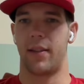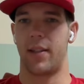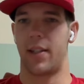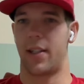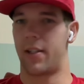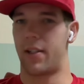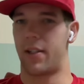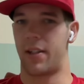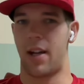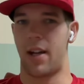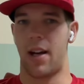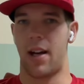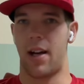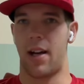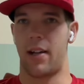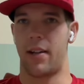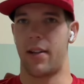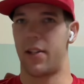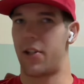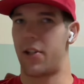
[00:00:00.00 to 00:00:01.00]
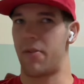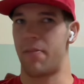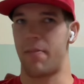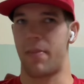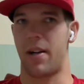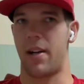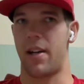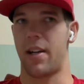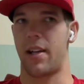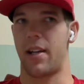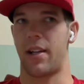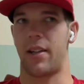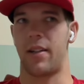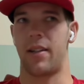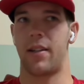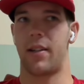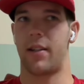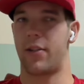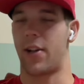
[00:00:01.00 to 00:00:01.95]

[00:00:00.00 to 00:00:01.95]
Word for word: the uh, the dirt bike and